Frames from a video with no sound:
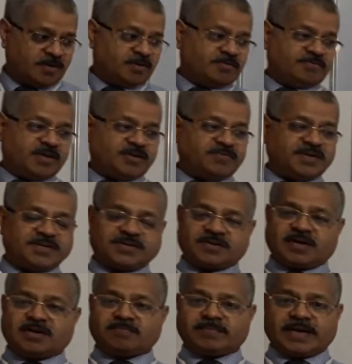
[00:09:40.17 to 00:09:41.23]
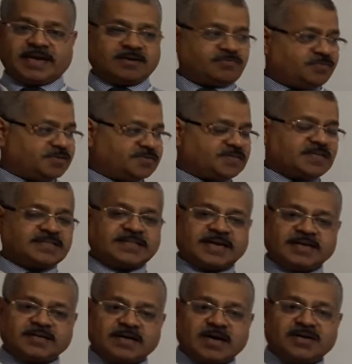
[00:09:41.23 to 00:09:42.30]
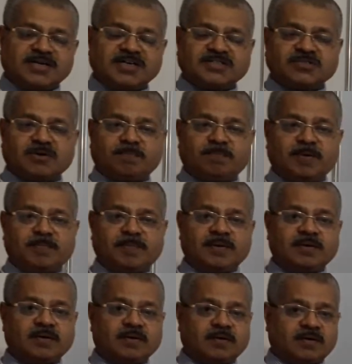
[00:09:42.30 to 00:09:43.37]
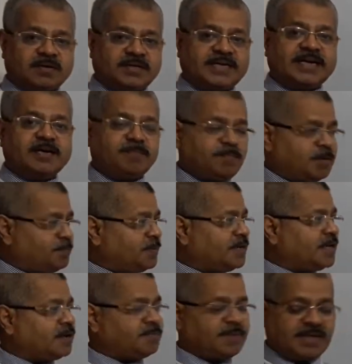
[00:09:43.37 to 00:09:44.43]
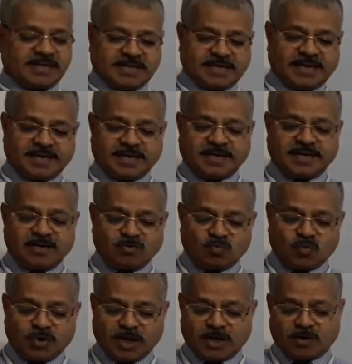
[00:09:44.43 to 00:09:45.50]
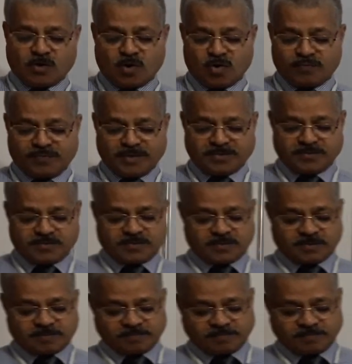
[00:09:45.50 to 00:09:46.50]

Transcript: When we turn back, we see that hundreds of people, dead people, are being carried in wooden coffins.